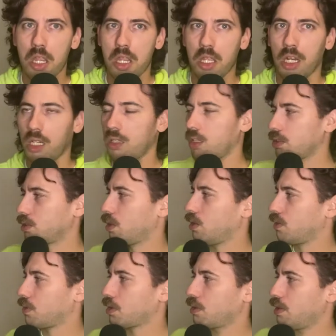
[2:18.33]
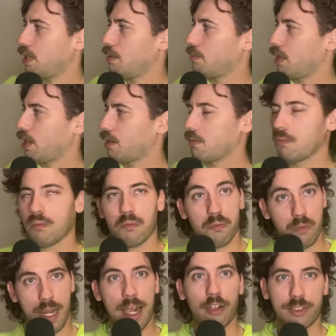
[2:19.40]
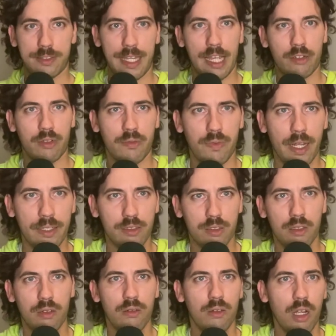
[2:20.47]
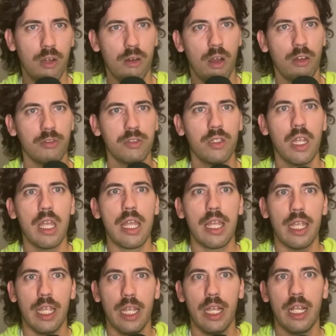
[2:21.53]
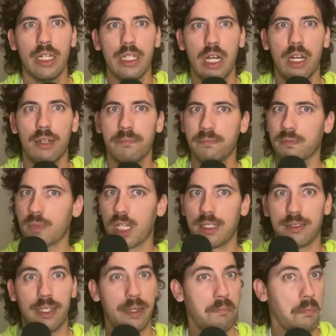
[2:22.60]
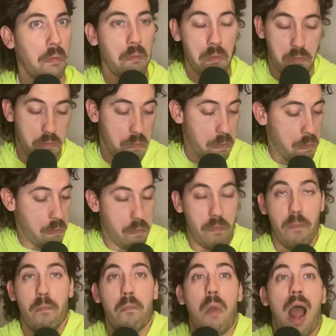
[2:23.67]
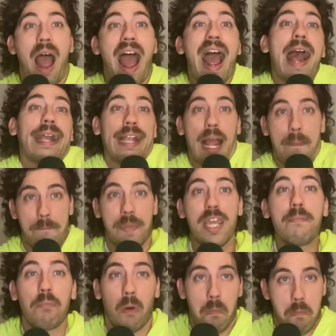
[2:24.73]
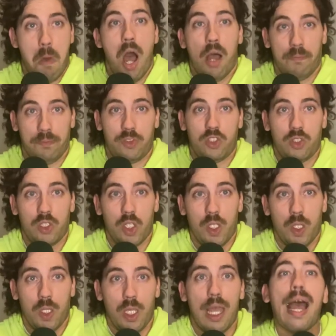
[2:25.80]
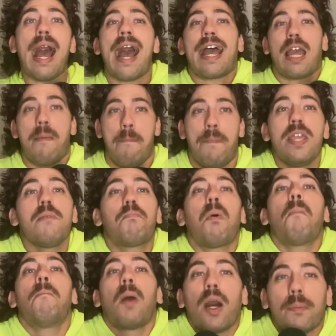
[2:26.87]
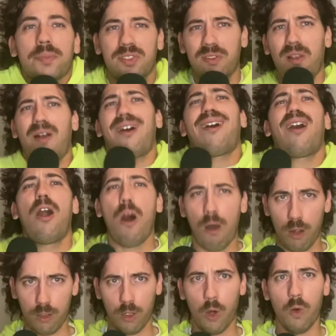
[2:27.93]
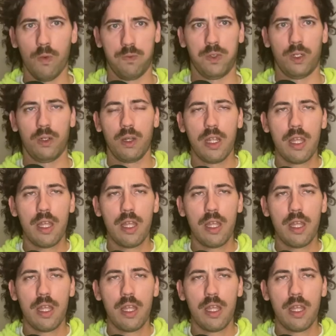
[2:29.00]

and I looked over at my now-sacrificed co-host, and I was like, I got people bumps. I had people bumps all over.